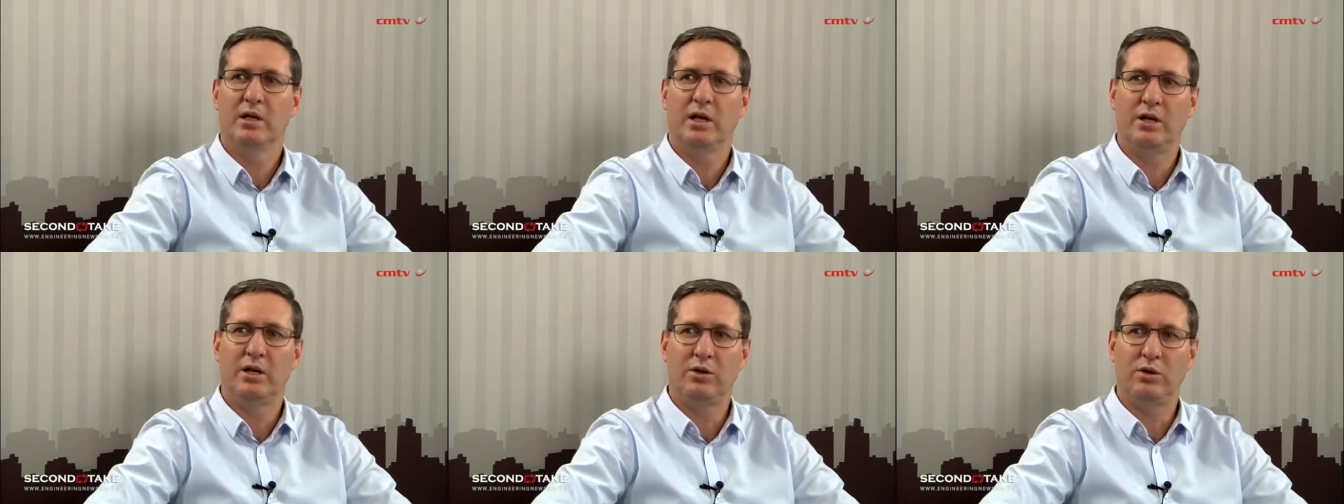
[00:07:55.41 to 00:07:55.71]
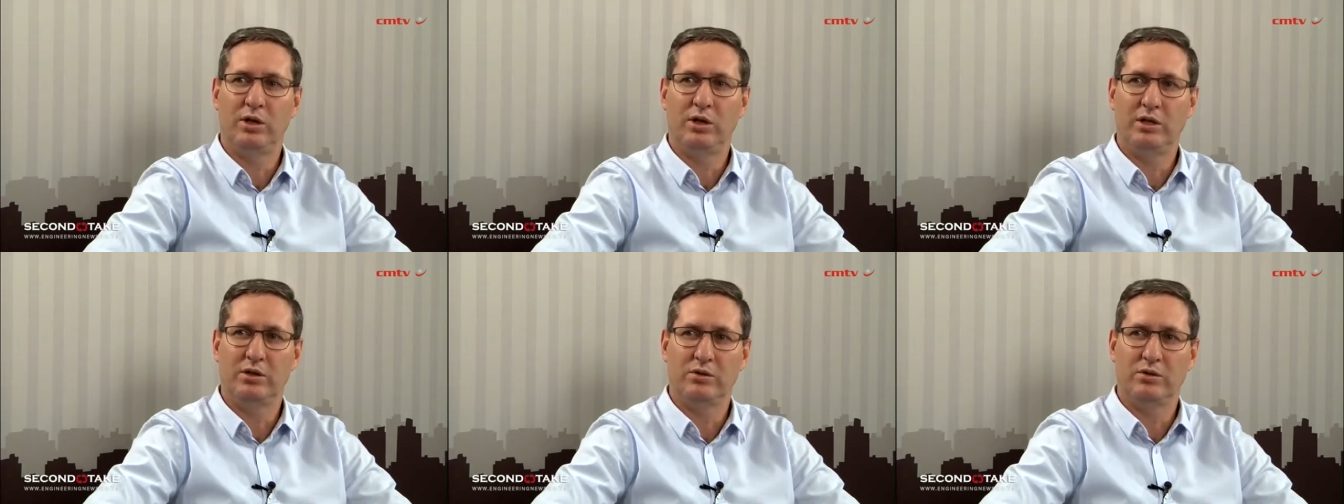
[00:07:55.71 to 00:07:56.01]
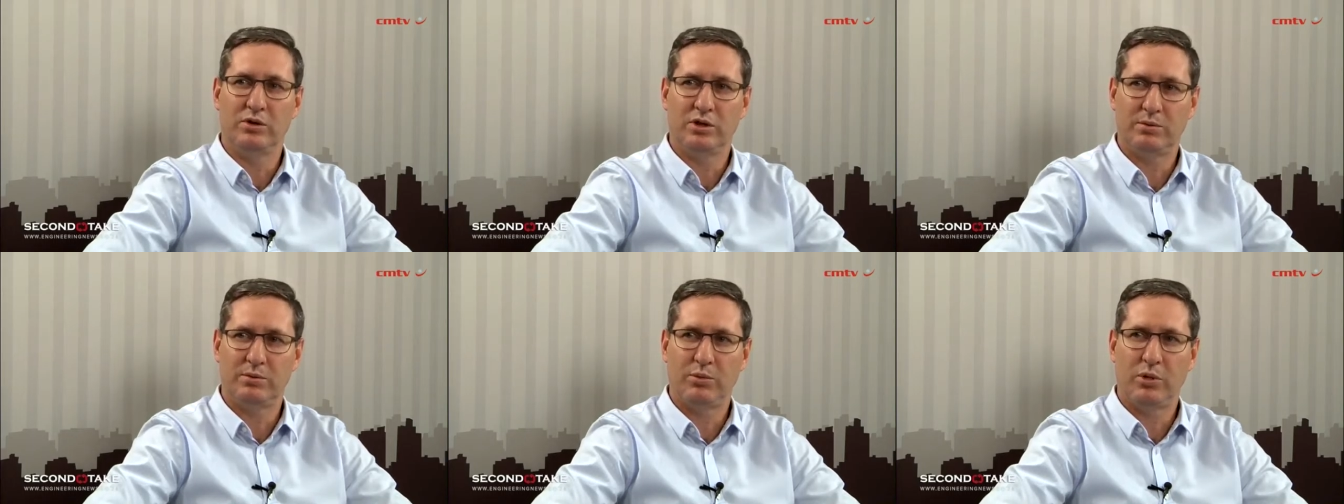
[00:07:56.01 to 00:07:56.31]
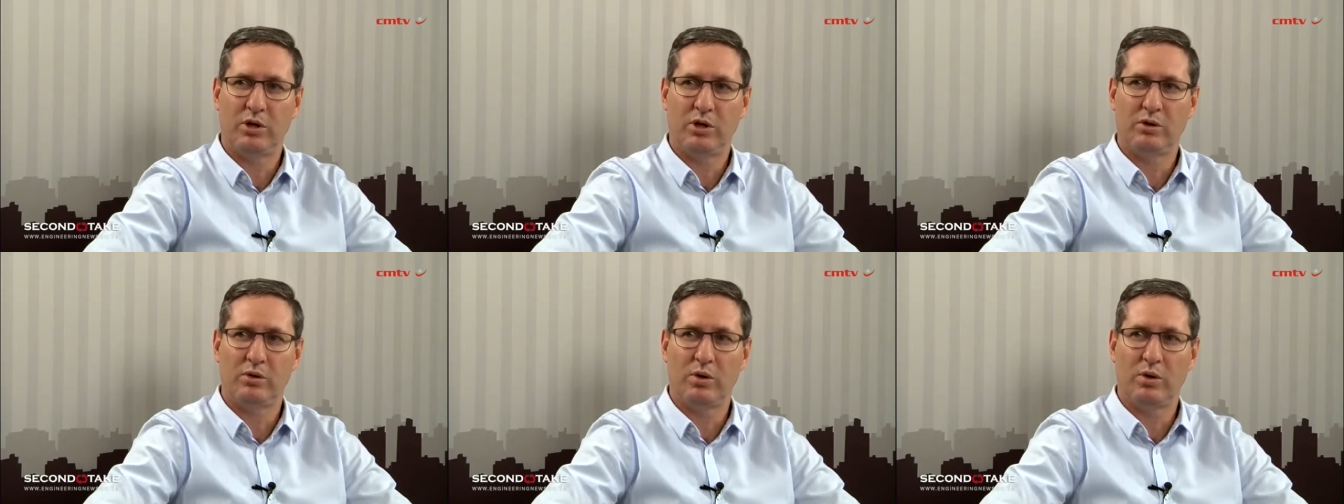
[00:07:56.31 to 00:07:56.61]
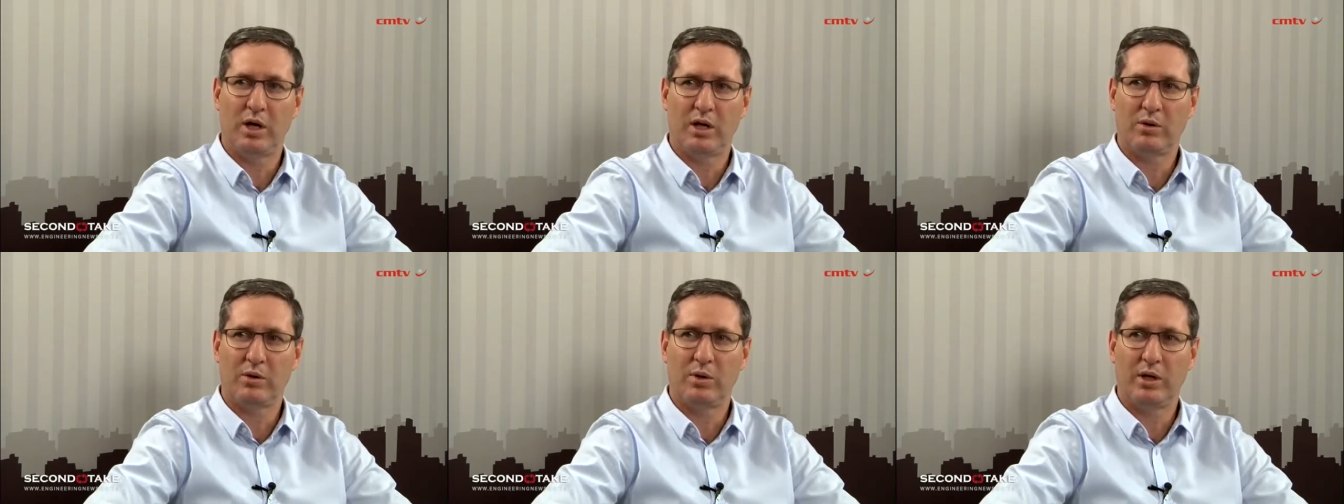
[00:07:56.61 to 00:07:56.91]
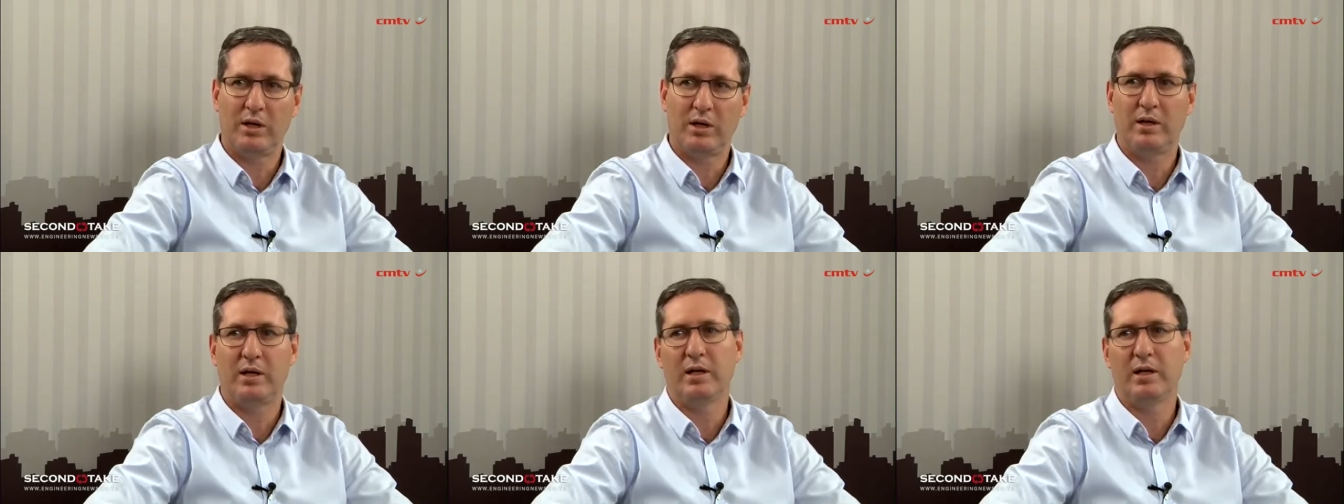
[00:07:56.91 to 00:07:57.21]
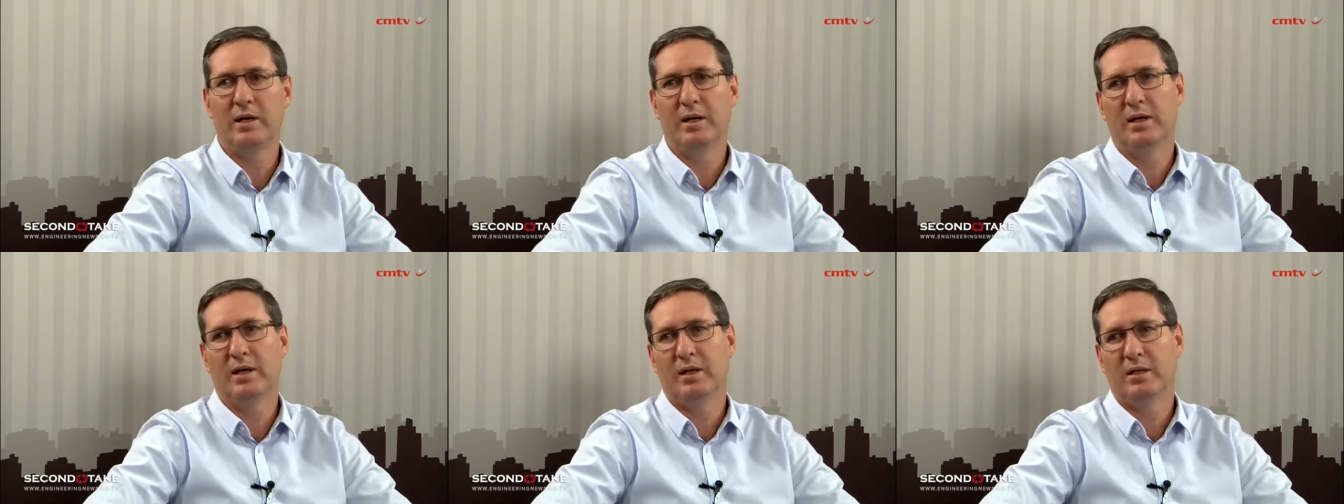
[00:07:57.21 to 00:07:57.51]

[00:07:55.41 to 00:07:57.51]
and you need to respond quite quickly